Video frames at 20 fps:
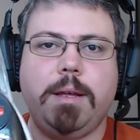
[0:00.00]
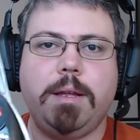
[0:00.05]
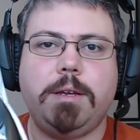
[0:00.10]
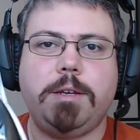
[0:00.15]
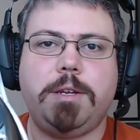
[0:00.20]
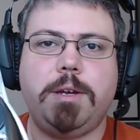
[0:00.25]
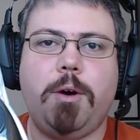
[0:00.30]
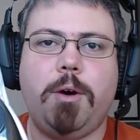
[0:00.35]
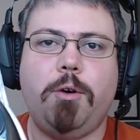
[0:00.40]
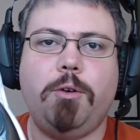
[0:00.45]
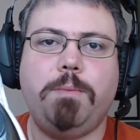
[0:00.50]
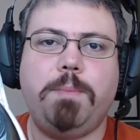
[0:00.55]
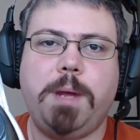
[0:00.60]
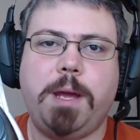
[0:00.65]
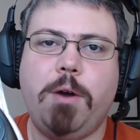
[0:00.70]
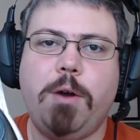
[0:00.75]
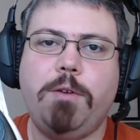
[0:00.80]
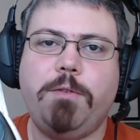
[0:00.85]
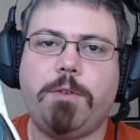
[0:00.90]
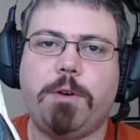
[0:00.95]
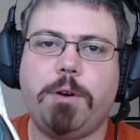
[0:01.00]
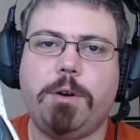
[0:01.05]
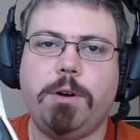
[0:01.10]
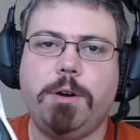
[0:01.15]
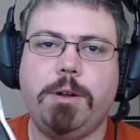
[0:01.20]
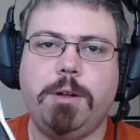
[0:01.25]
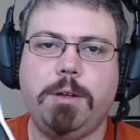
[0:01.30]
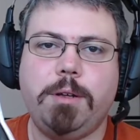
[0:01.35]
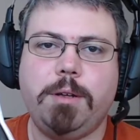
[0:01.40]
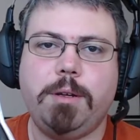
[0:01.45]
to hold me over
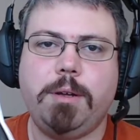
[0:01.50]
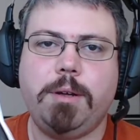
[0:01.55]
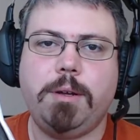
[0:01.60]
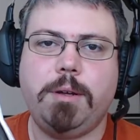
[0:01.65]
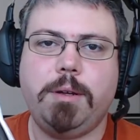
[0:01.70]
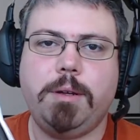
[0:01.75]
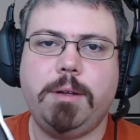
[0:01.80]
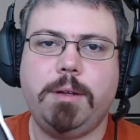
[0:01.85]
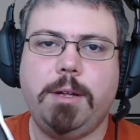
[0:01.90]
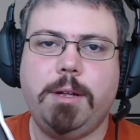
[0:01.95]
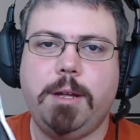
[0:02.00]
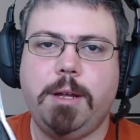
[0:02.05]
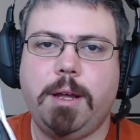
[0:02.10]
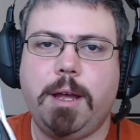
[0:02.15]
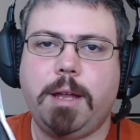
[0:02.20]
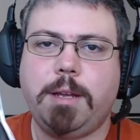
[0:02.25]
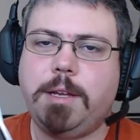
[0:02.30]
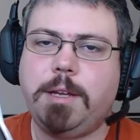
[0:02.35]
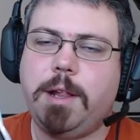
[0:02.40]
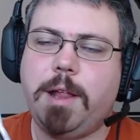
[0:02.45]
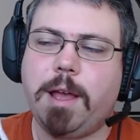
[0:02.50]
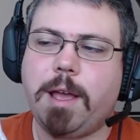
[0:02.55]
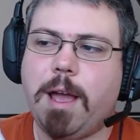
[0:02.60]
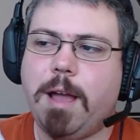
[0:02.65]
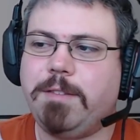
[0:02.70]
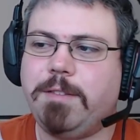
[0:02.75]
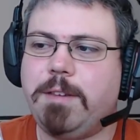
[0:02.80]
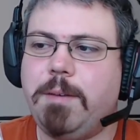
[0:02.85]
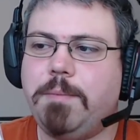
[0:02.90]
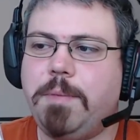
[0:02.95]
until I got
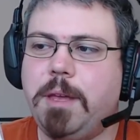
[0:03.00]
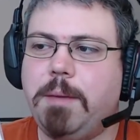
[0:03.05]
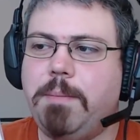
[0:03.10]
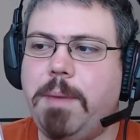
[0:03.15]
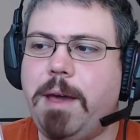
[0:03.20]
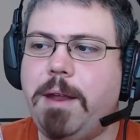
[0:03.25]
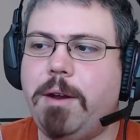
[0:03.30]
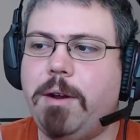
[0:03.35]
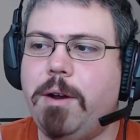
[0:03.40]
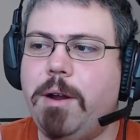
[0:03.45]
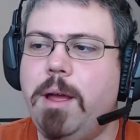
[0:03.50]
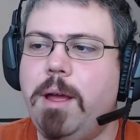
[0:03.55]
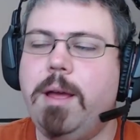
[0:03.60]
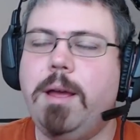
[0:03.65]
something better.